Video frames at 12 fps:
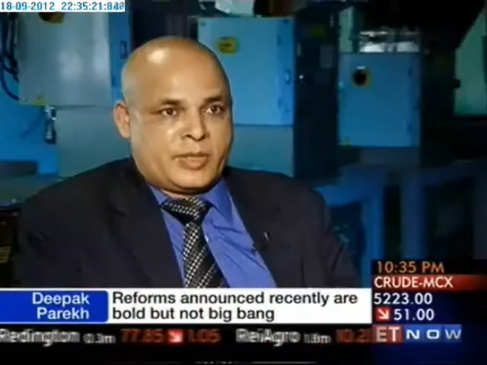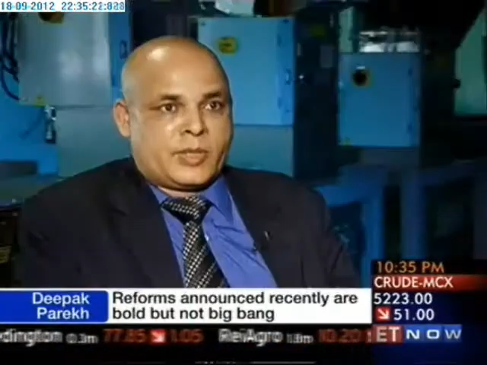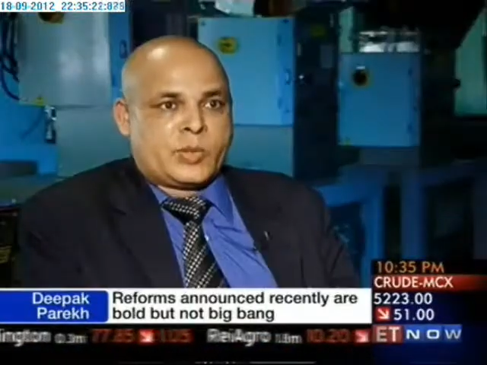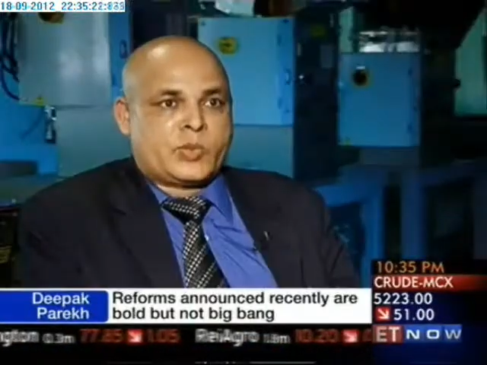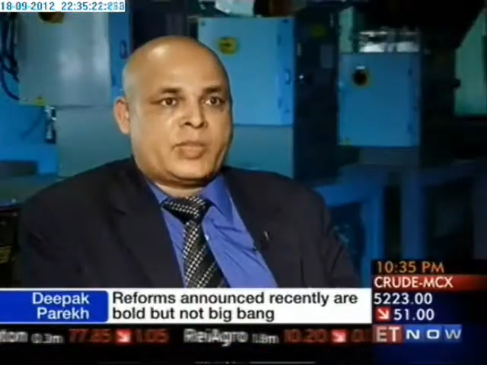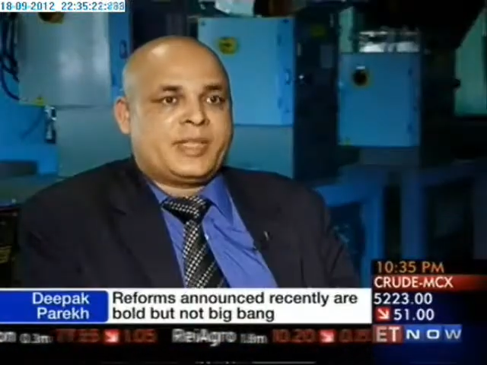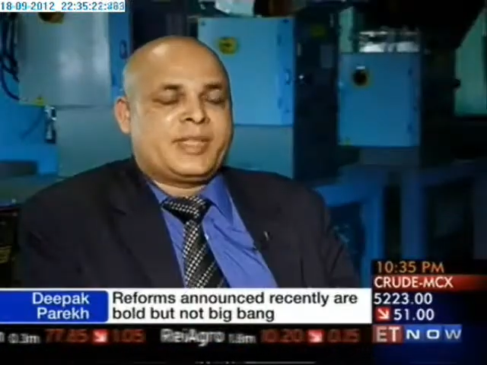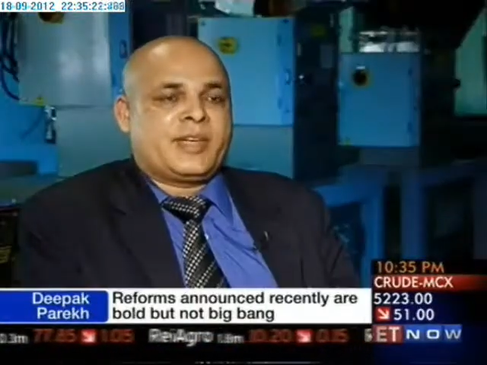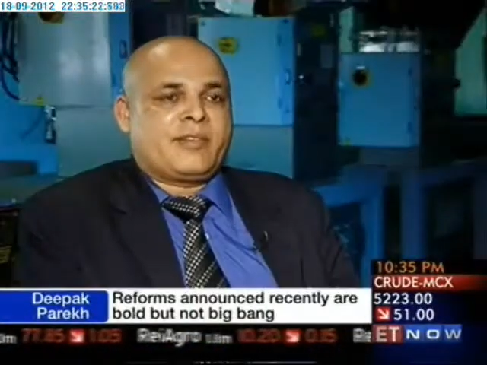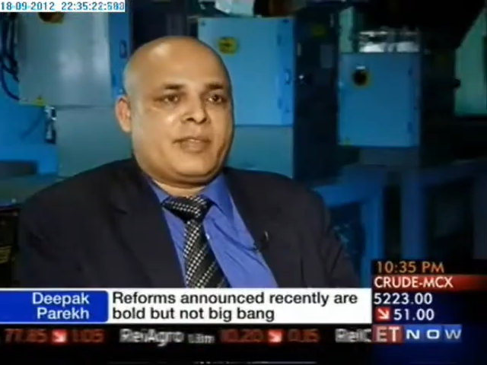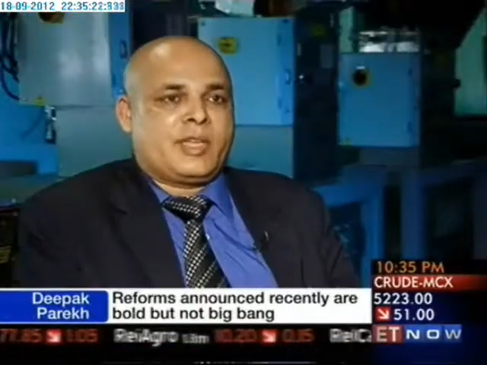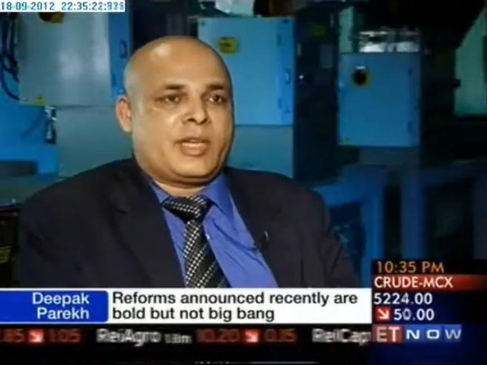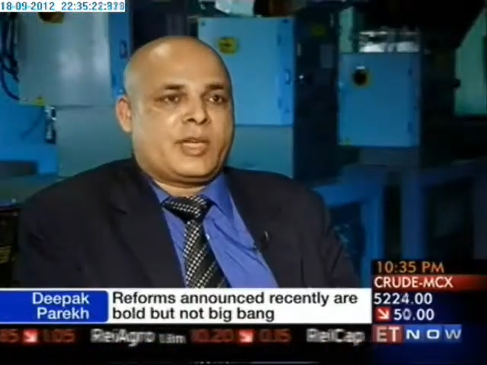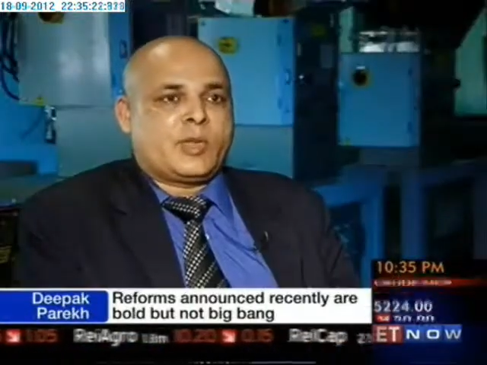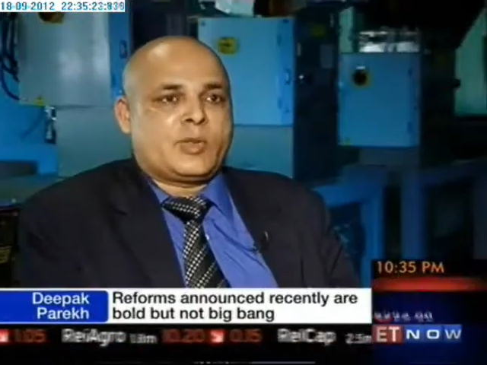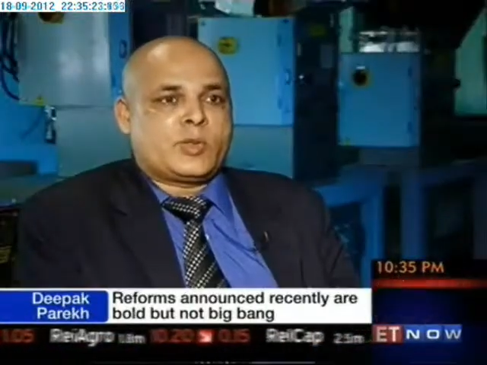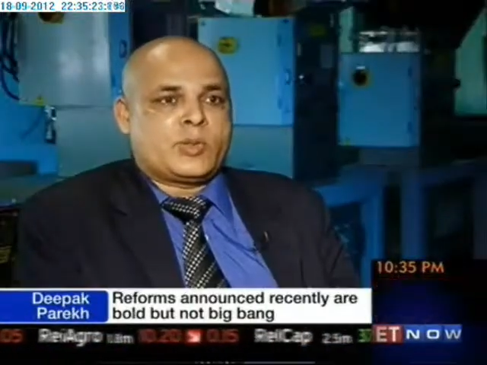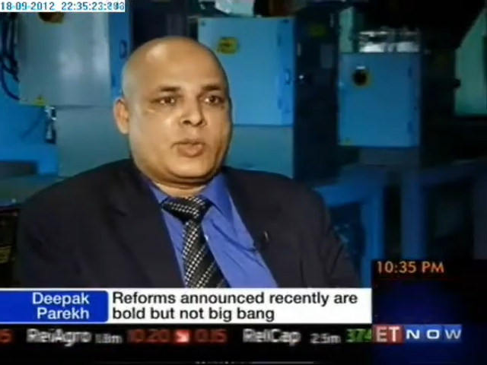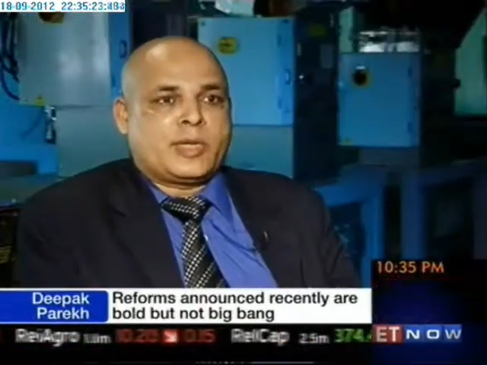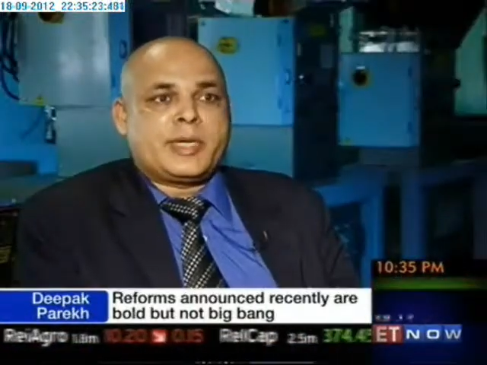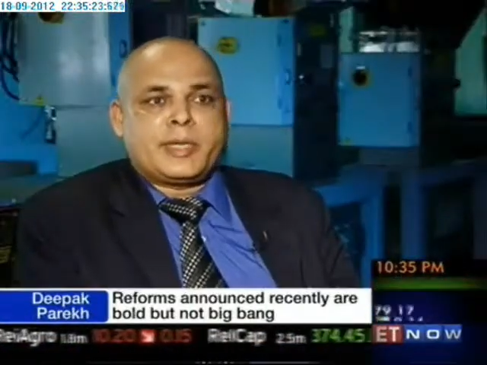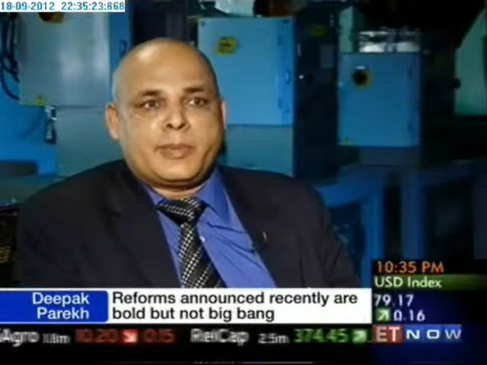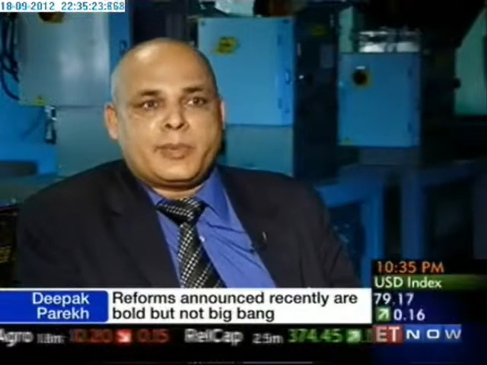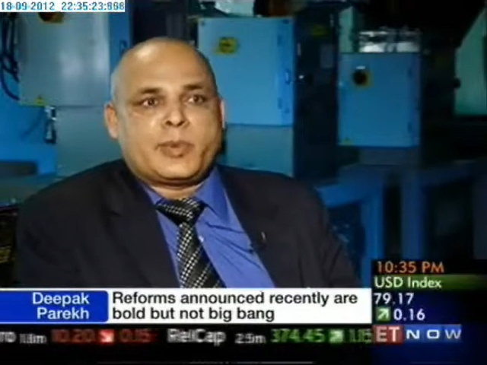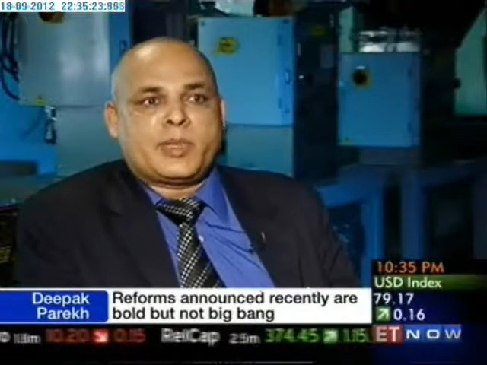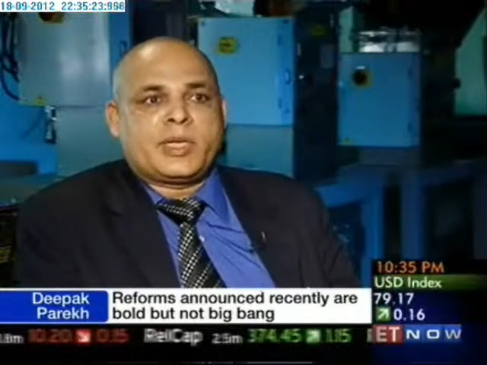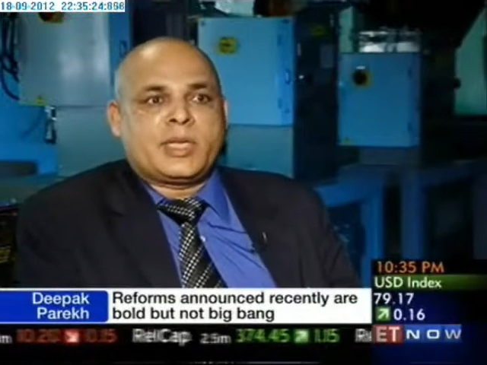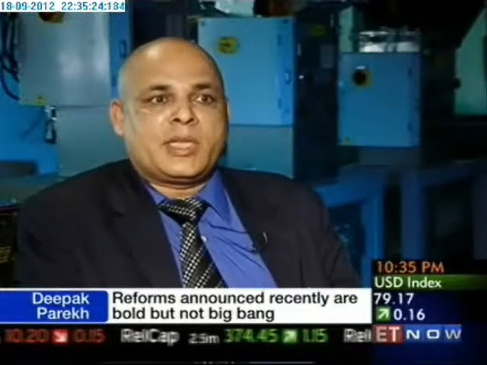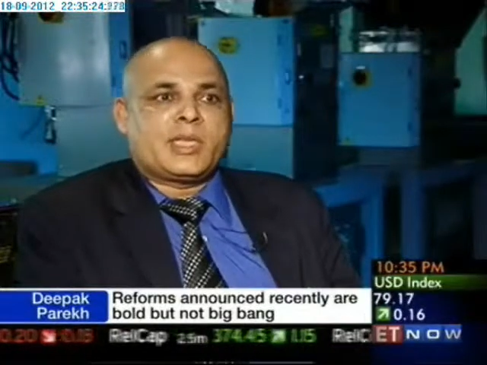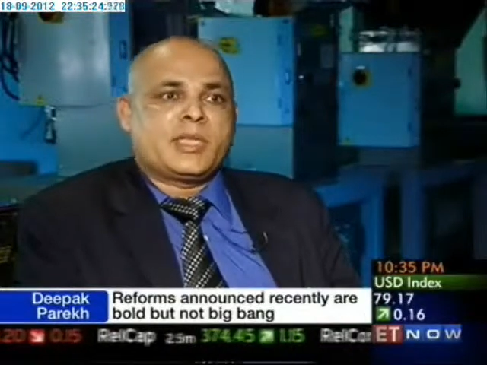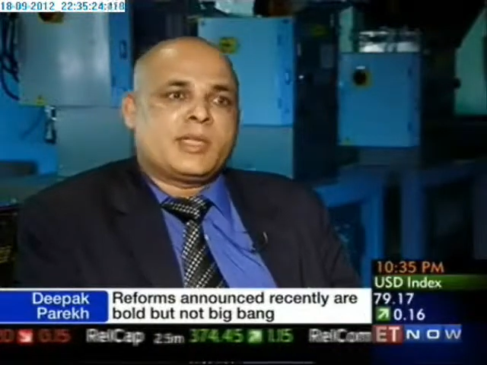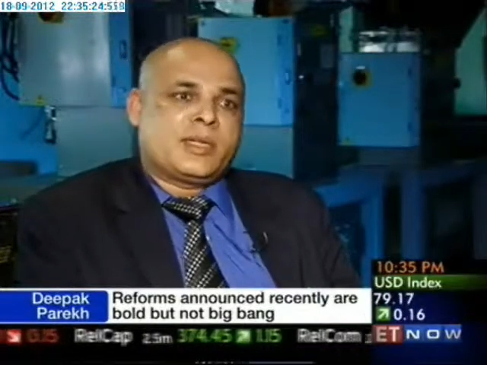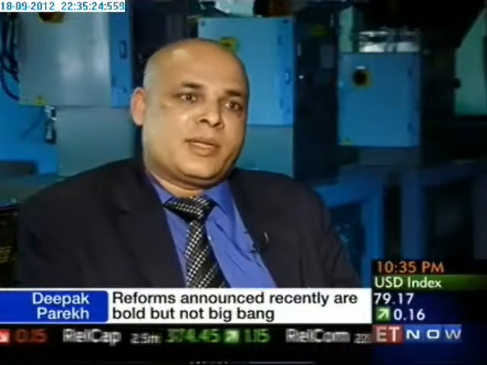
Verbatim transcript: to see that we are also contributing in,